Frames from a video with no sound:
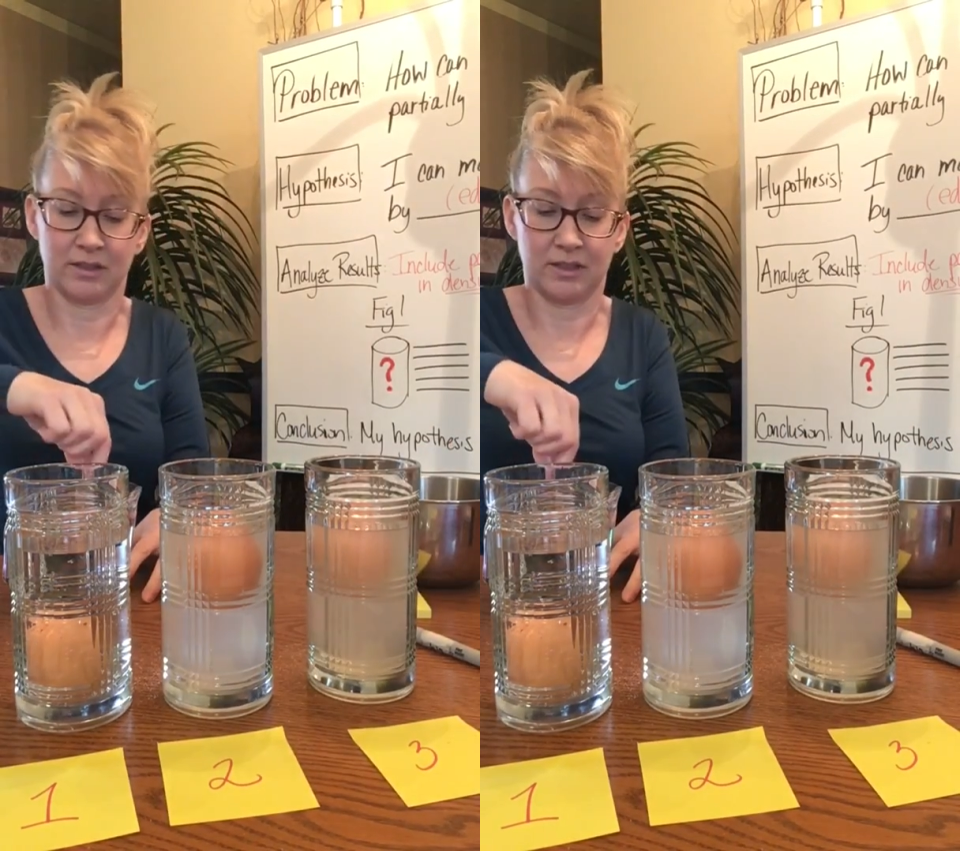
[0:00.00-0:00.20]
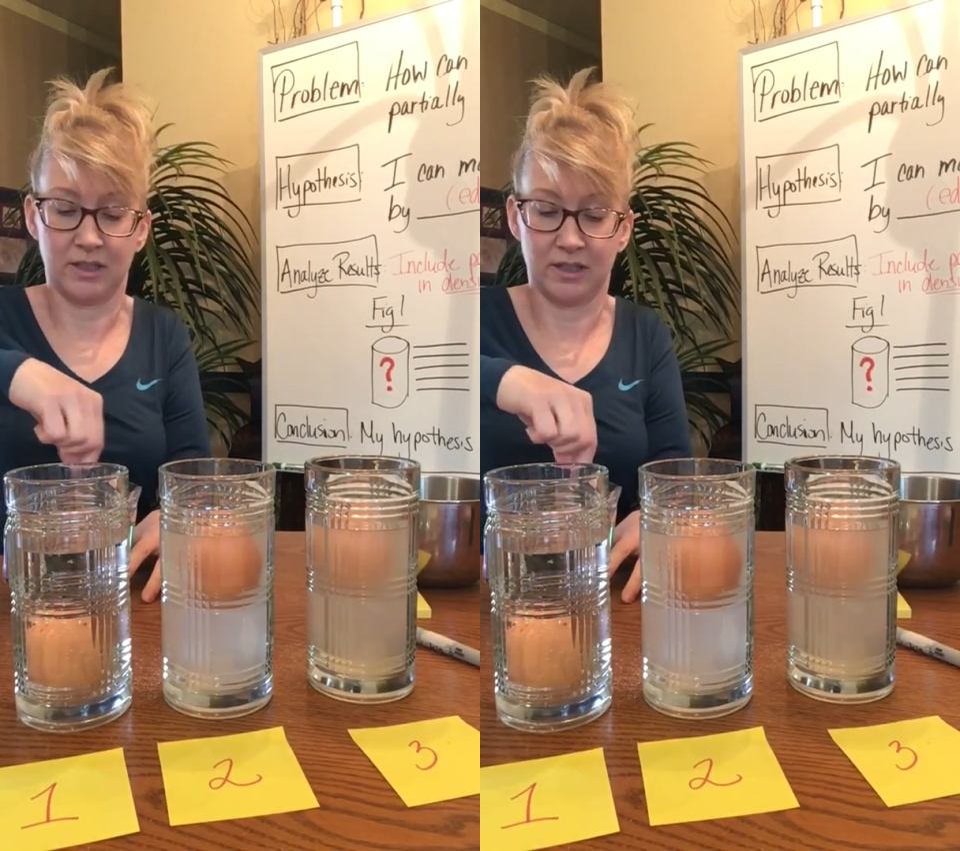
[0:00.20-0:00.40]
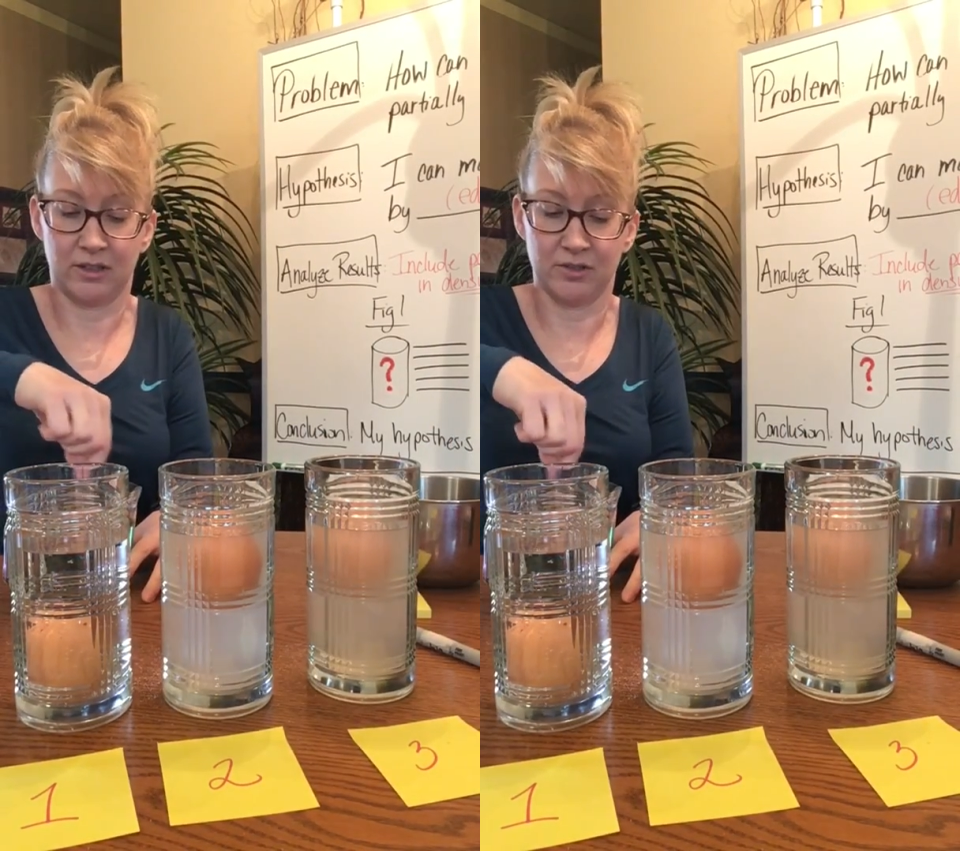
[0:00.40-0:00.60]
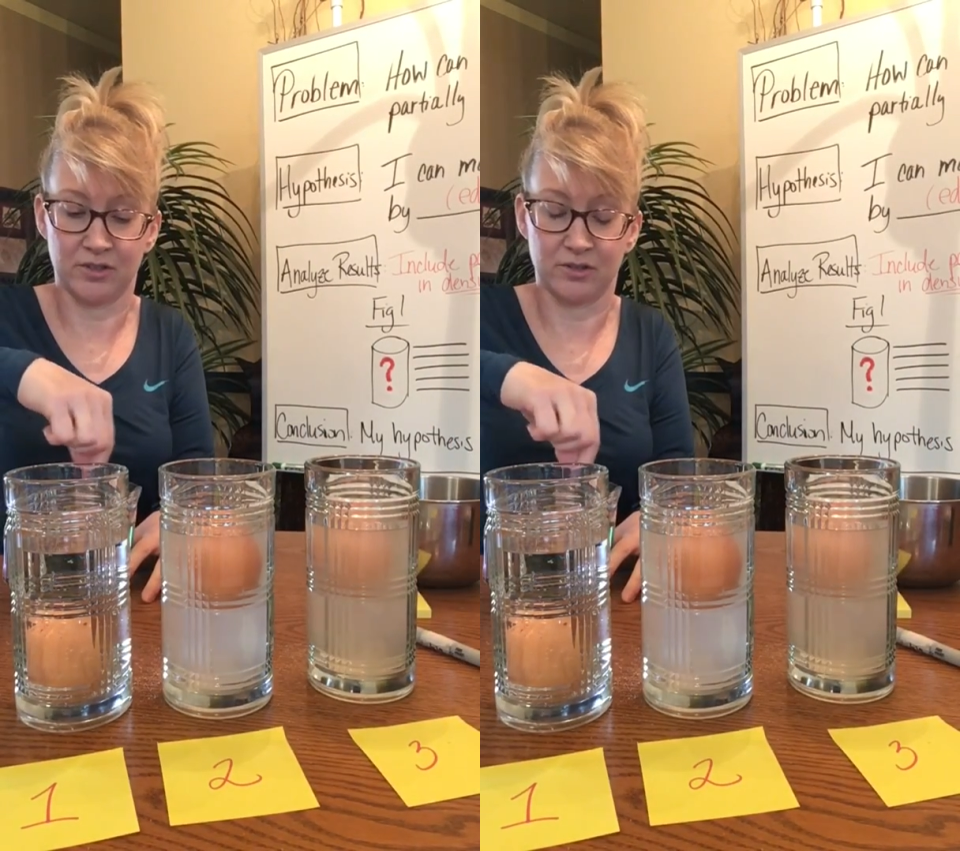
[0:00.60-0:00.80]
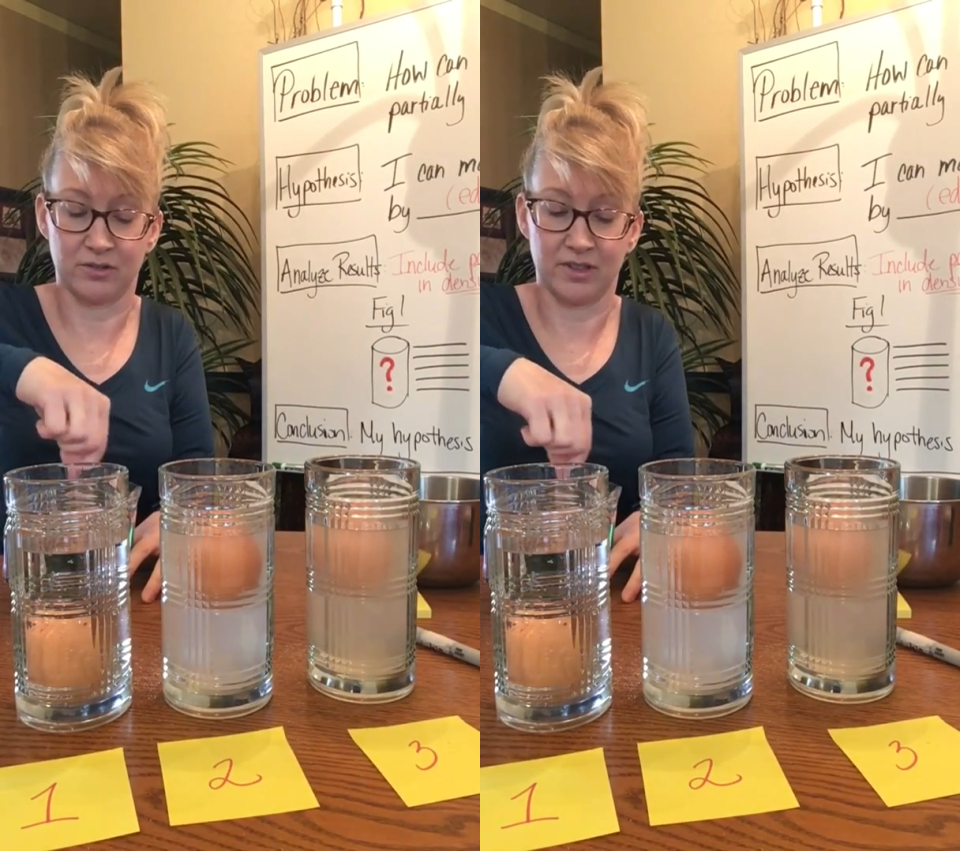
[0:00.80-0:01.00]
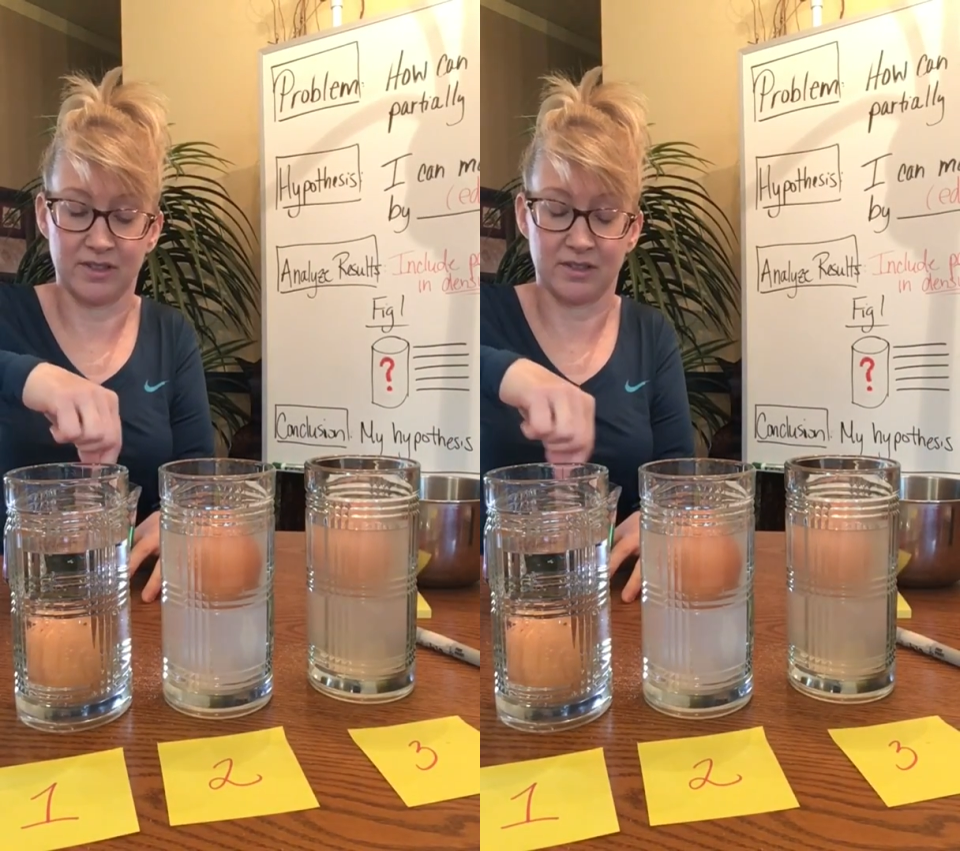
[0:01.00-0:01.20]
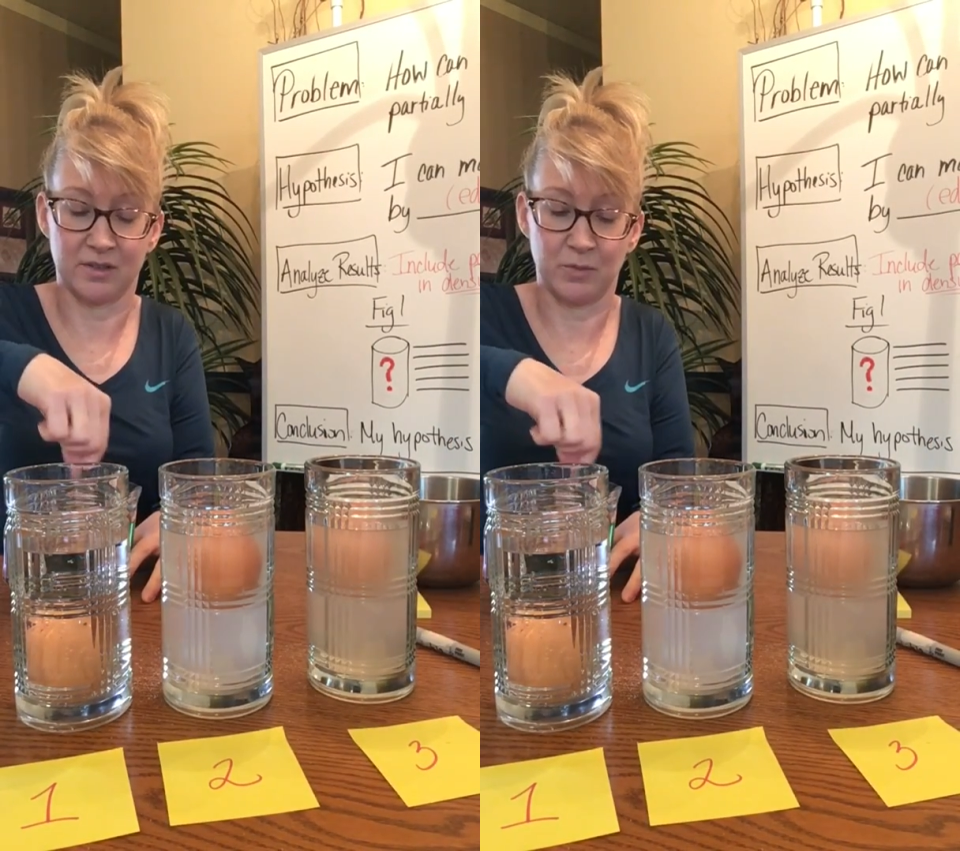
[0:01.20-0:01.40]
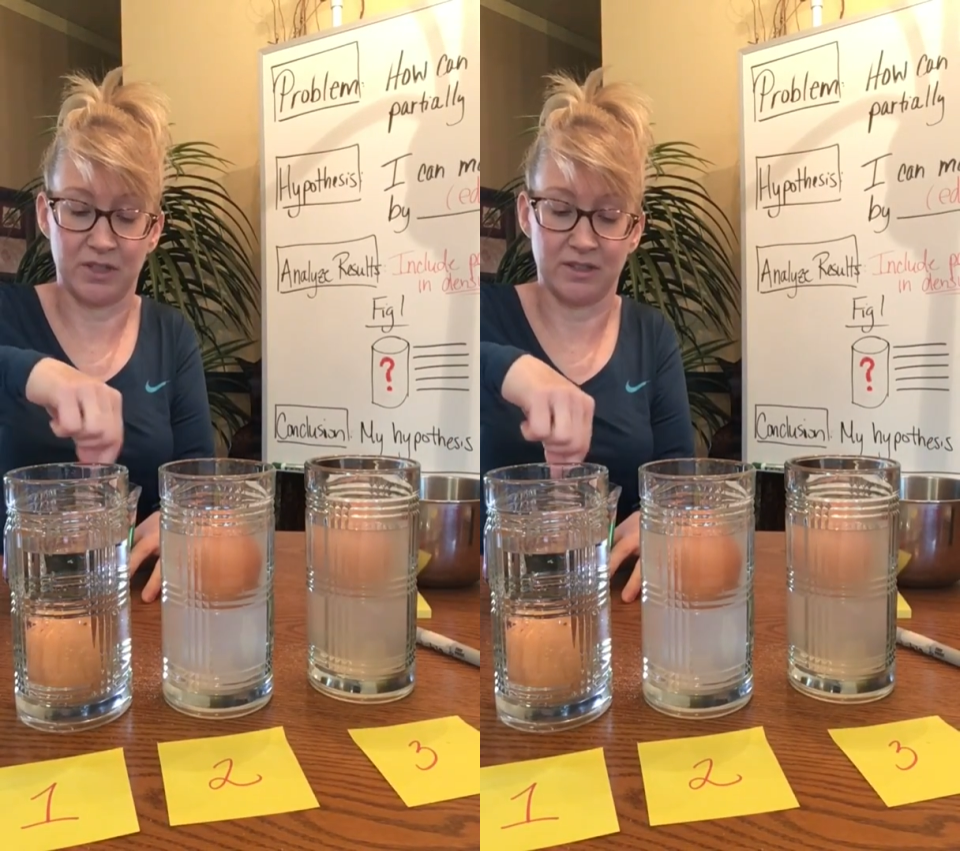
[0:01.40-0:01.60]
Again, I'll stir this to
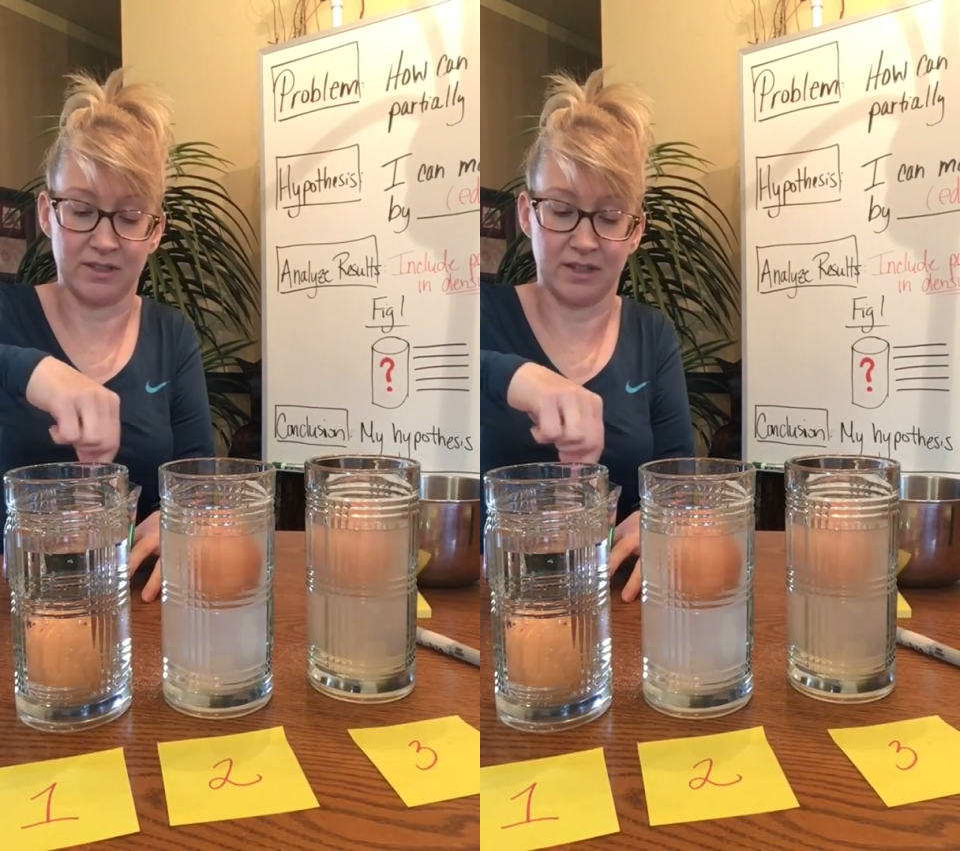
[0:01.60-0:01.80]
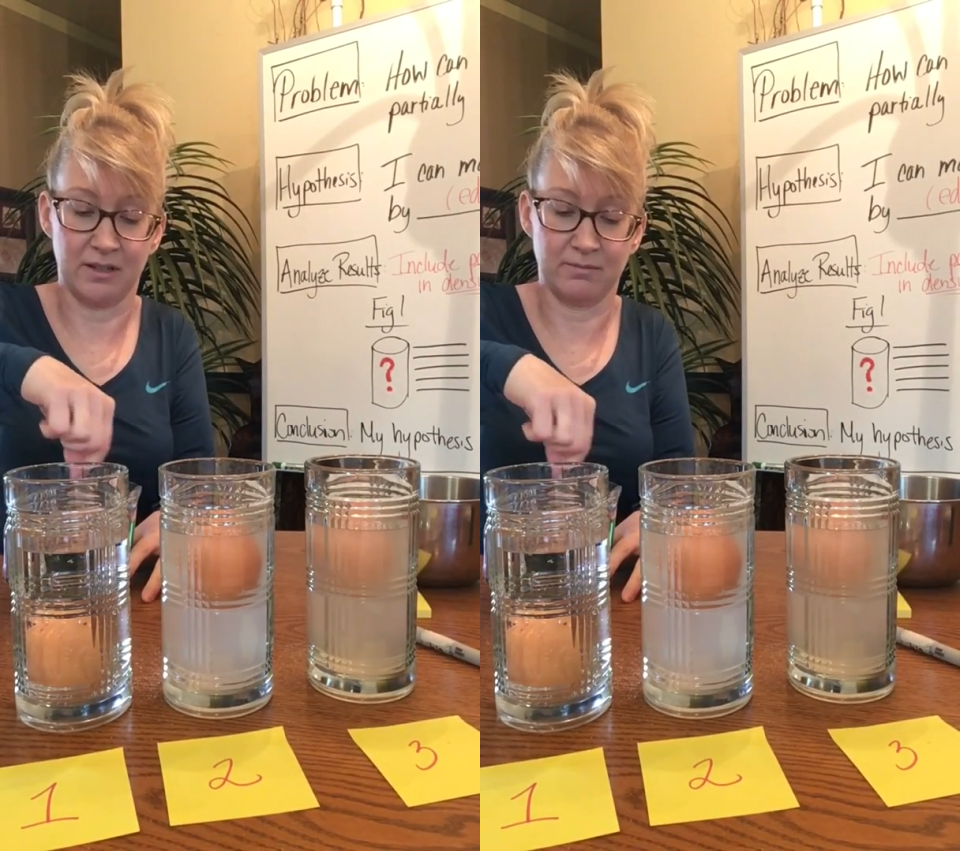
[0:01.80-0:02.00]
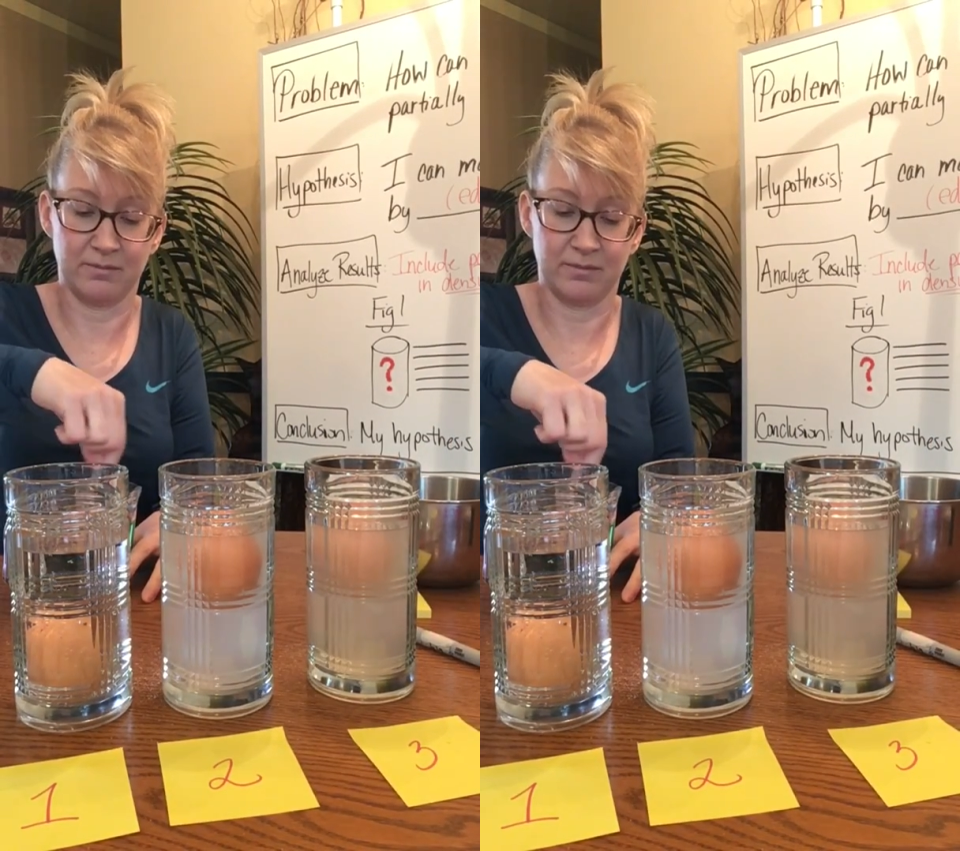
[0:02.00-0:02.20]
speed this up.